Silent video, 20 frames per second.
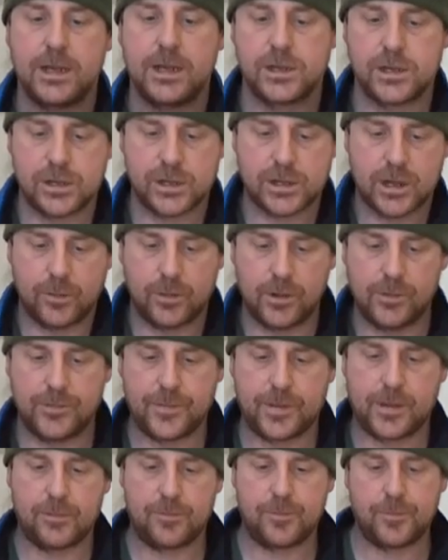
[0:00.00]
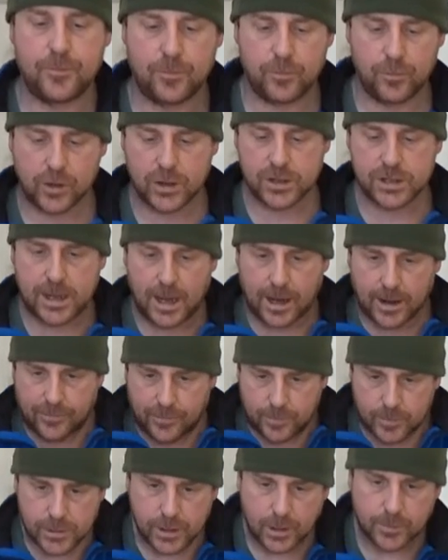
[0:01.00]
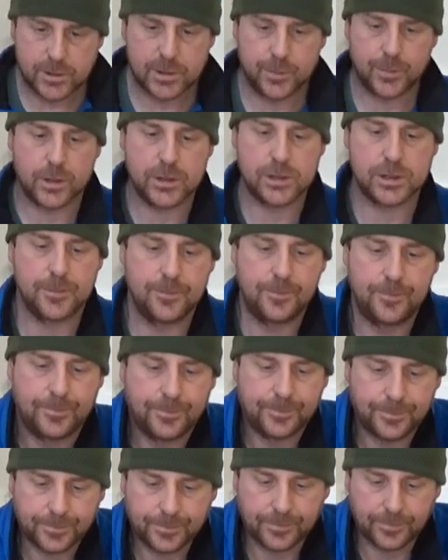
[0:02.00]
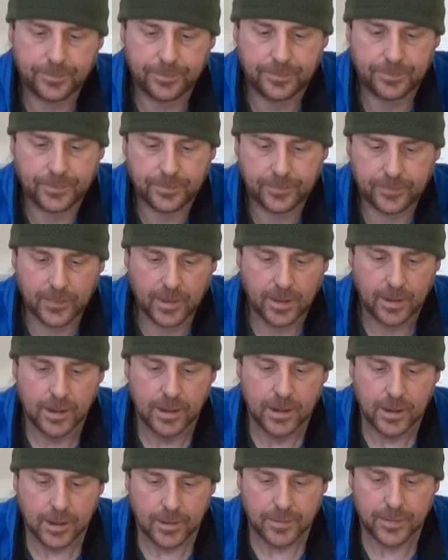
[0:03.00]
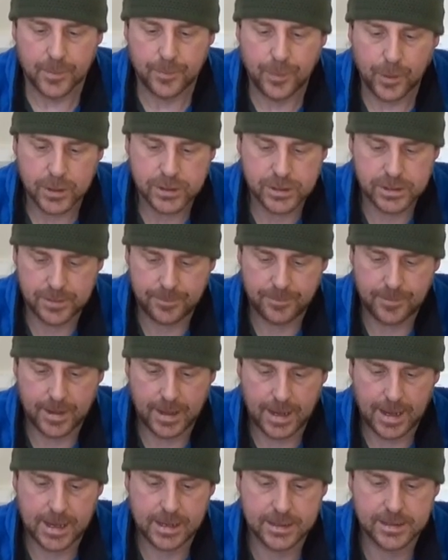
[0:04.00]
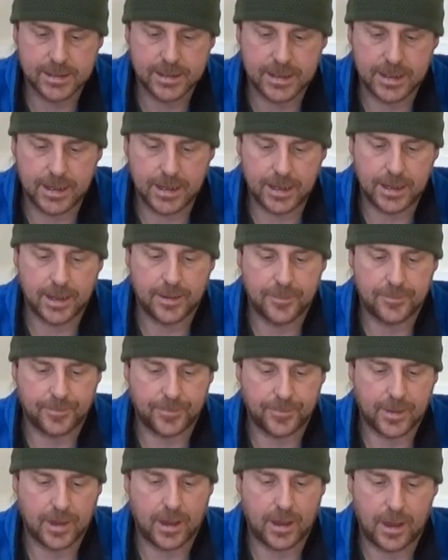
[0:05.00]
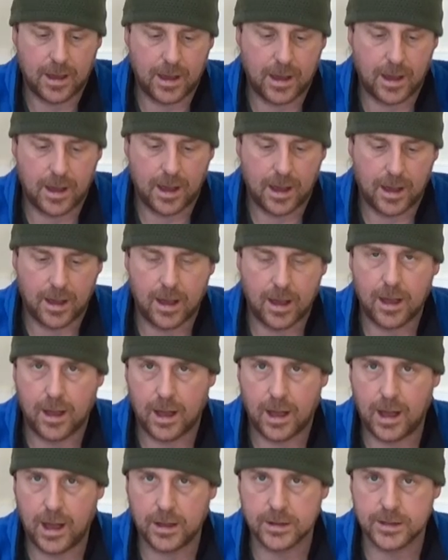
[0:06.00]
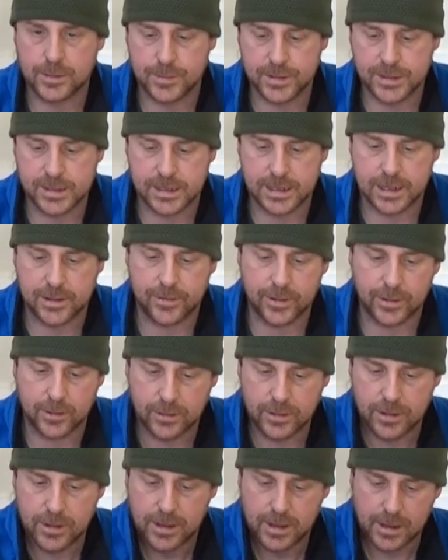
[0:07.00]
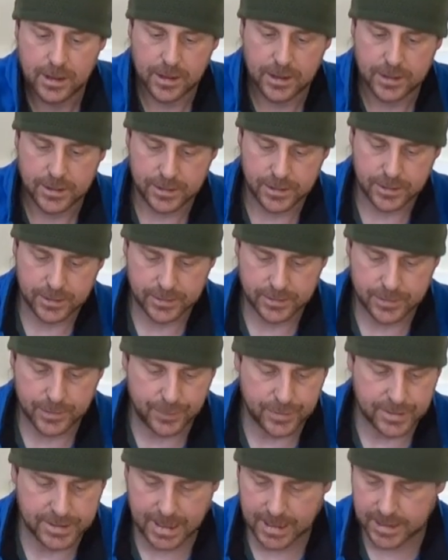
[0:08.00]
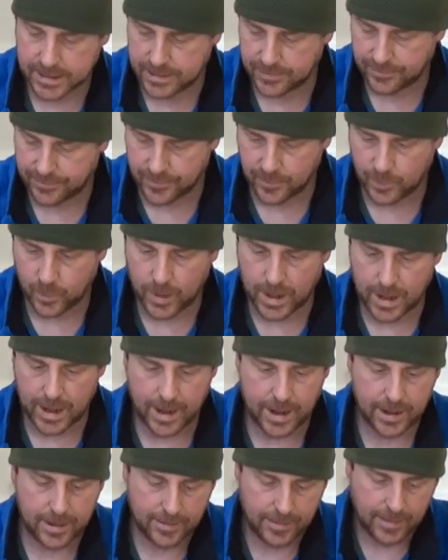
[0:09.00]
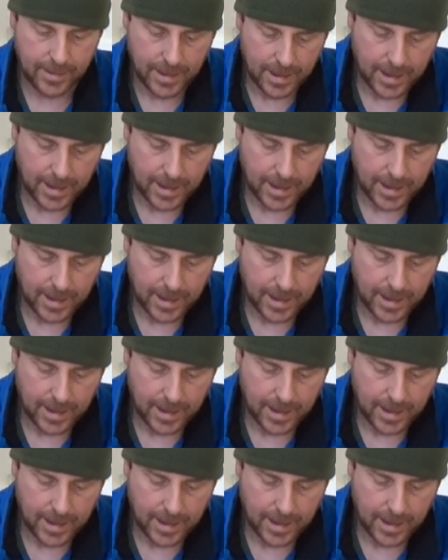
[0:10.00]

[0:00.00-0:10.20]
Let's just go over the rucksack from top to bottom. The bottom has the harder material to protect it from wear.